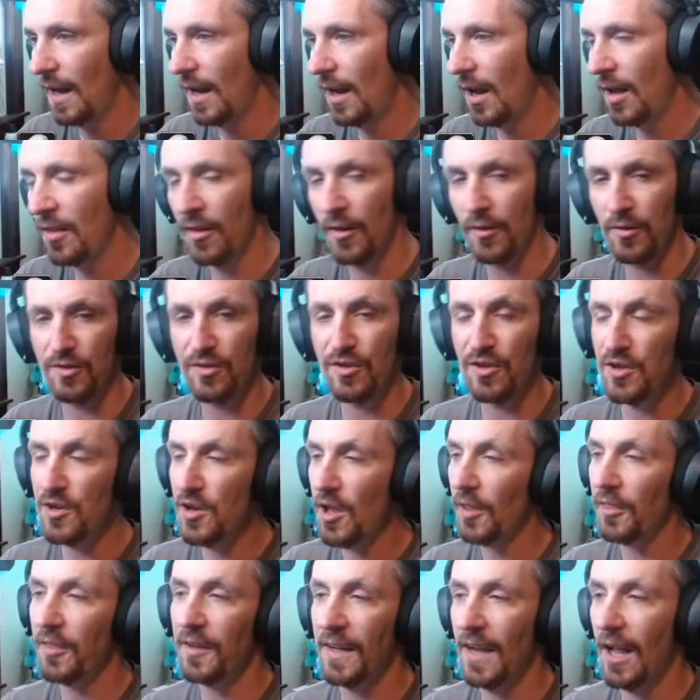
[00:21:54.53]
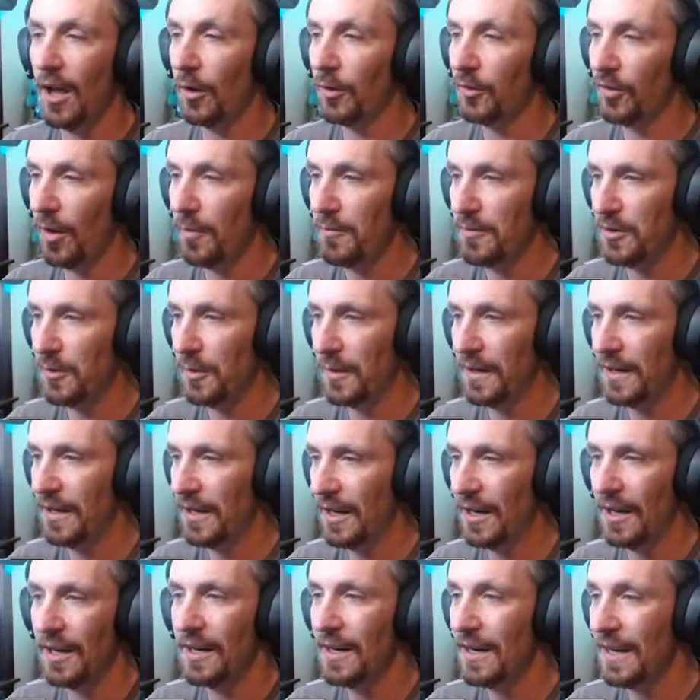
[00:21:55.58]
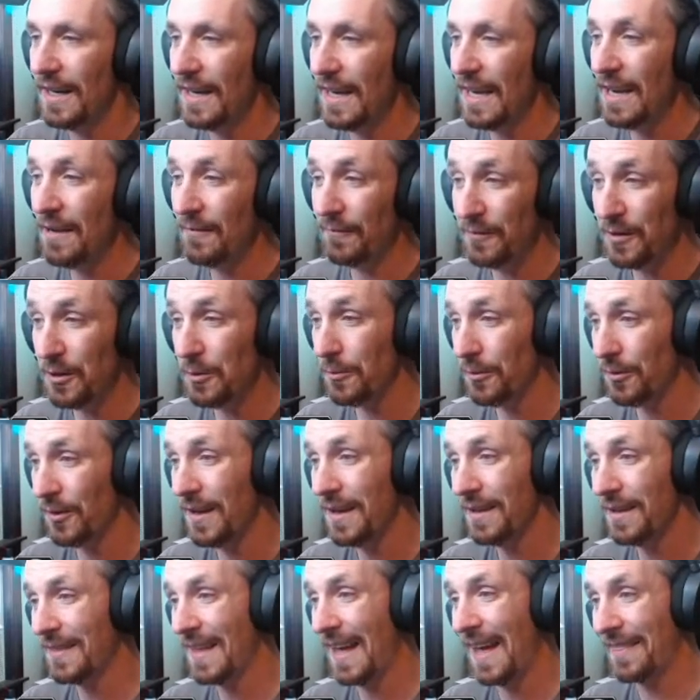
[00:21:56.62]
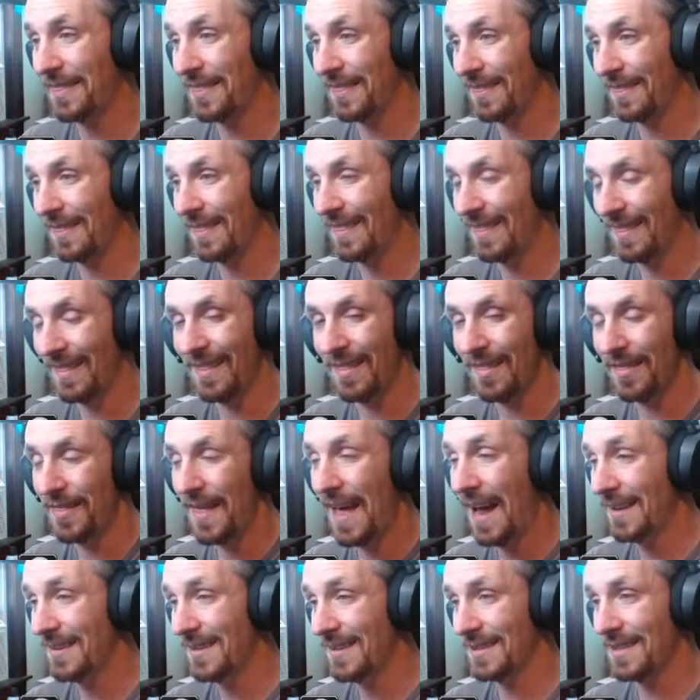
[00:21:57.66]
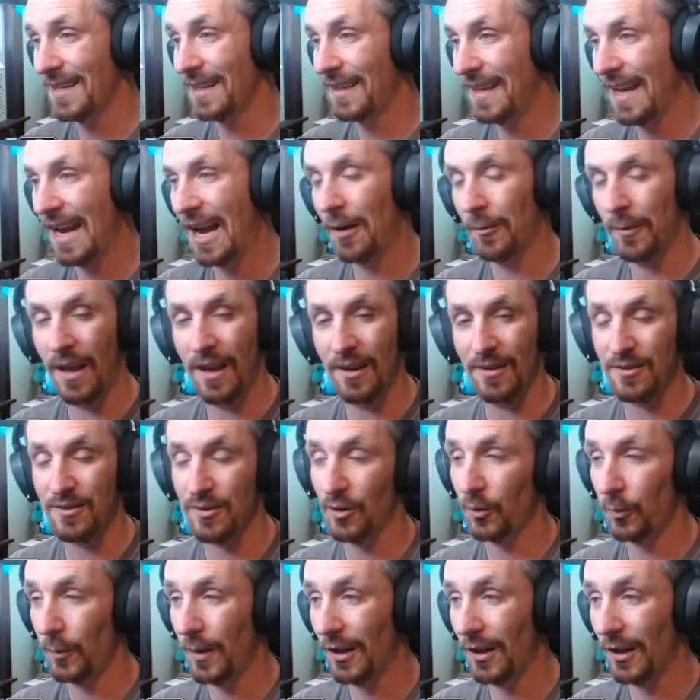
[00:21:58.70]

There's nothing else I'm doing here. If you think that doesn't count as Turtle WoW